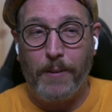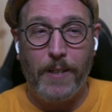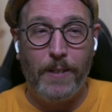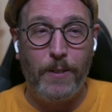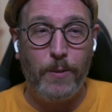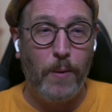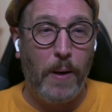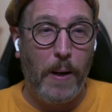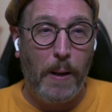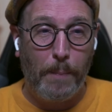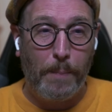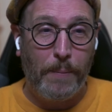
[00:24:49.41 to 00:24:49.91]
Can
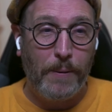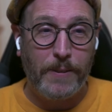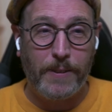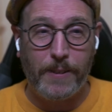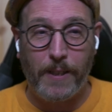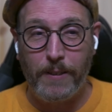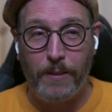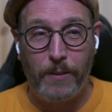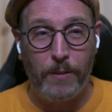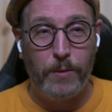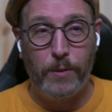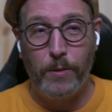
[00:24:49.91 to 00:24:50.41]
you help us?
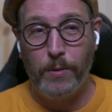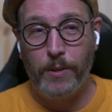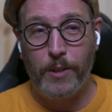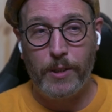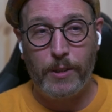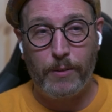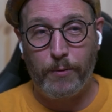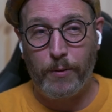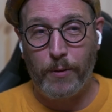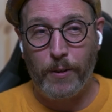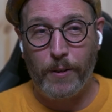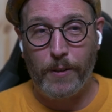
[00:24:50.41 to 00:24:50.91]
Can you do
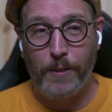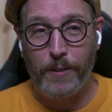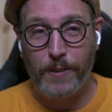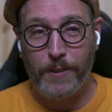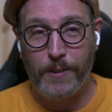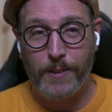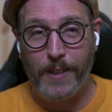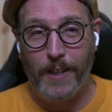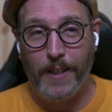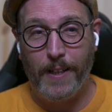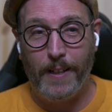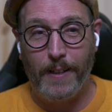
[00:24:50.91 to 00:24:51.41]
this for
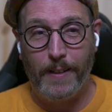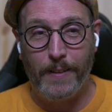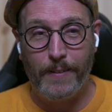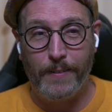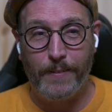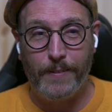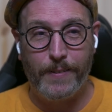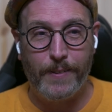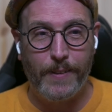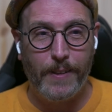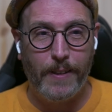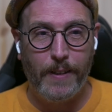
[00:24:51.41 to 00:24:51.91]
us?
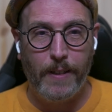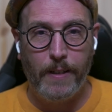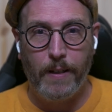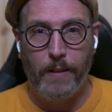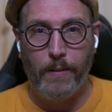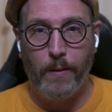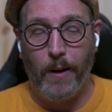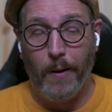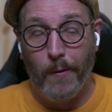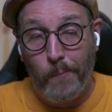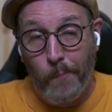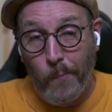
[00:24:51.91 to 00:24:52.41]
And
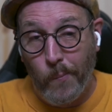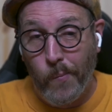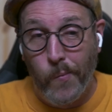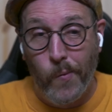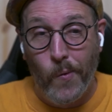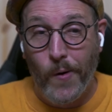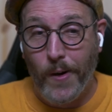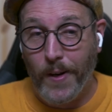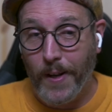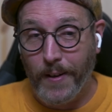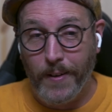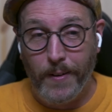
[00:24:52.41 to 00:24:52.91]

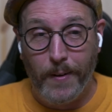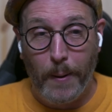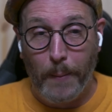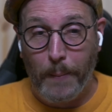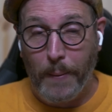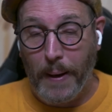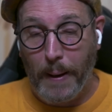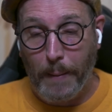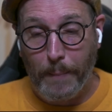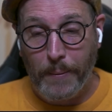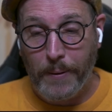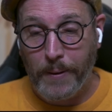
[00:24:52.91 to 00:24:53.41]
what ended up
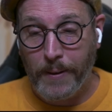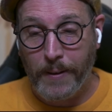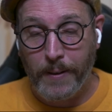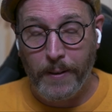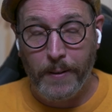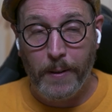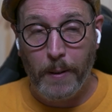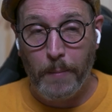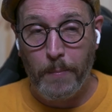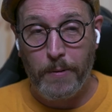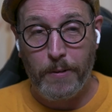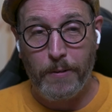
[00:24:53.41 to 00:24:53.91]
happening in
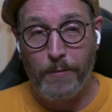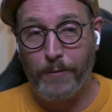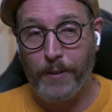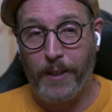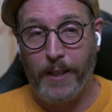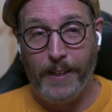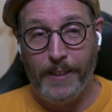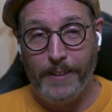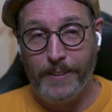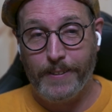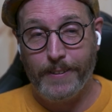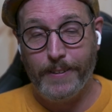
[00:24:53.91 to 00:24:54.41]
a number of
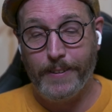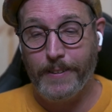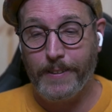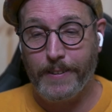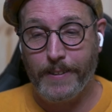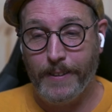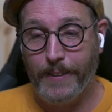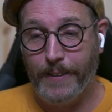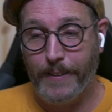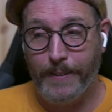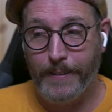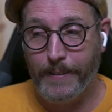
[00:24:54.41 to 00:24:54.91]

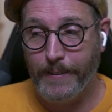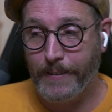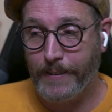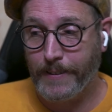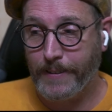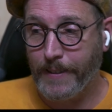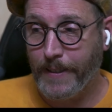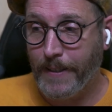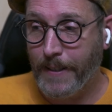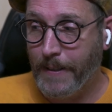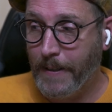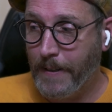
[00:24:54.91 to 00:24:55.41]
cases
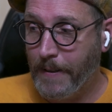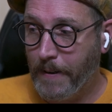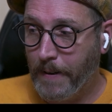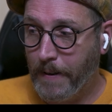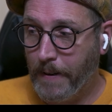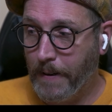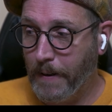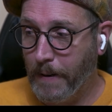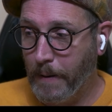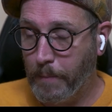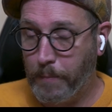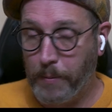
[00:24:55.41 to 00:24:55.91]
is
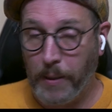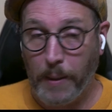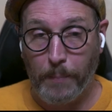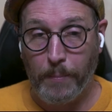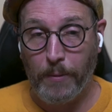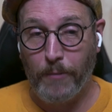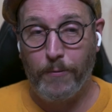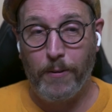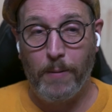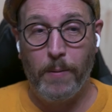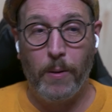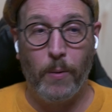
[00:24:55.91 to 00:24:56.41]

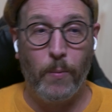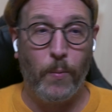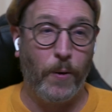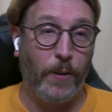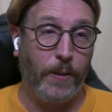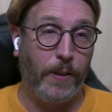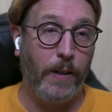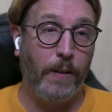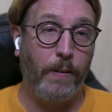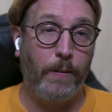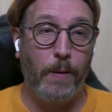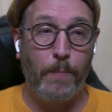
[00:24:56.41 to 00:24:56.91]
people from the
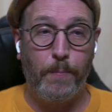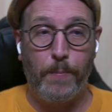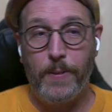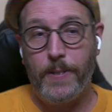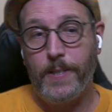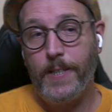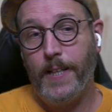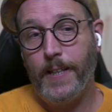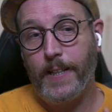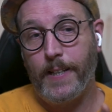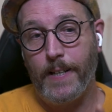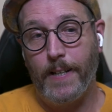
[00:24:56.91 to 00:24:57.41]
working group
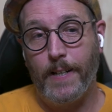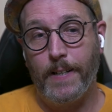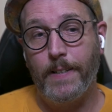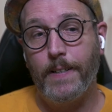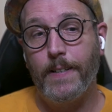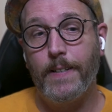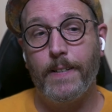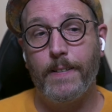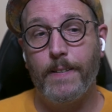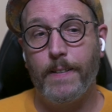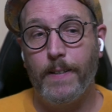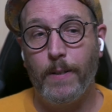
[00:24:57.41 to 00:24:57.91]
would take on
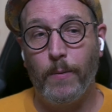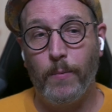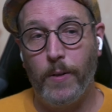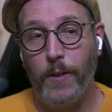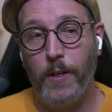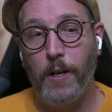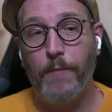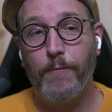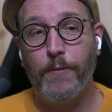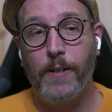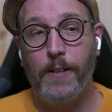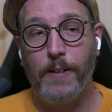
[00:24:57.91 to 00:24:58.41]
a
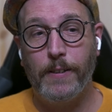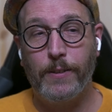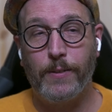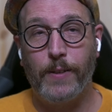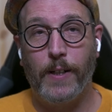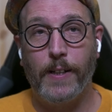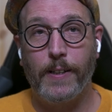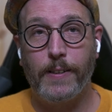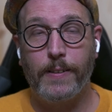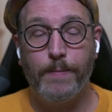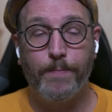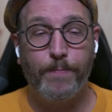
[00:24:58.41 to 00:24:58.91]
one-off
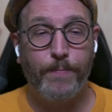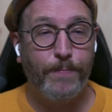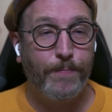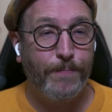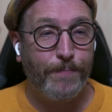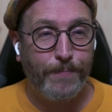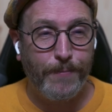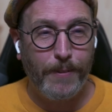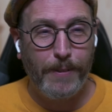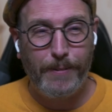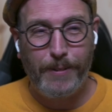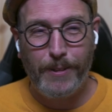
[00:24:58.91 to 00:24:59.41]
contract,
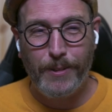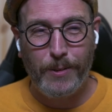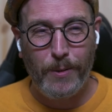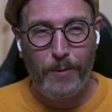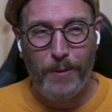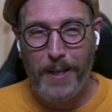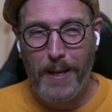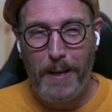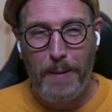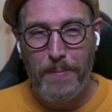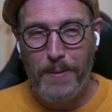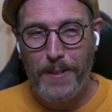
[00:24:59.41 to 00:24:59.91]
which is
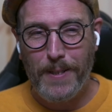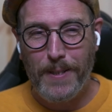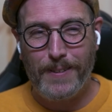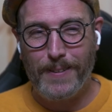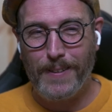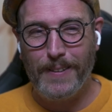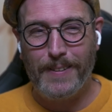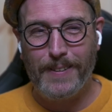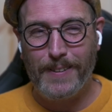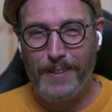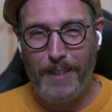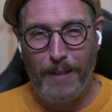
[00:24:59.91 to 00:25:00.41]
okay, but
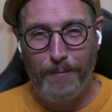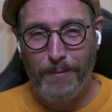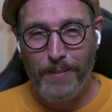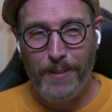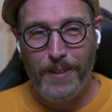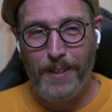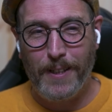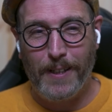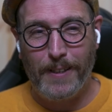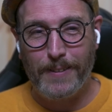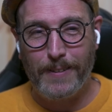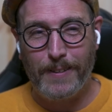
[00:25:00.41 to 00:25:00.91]
it's
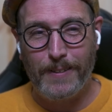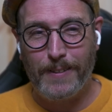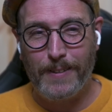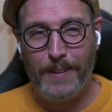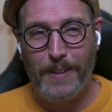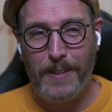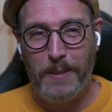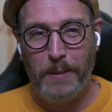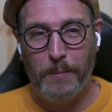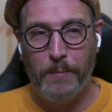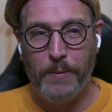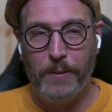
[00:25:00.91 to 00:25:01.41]
definitely not
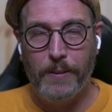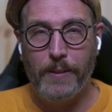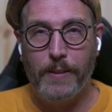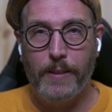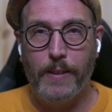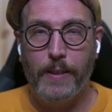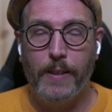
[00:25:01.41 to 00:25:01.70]
sustainable.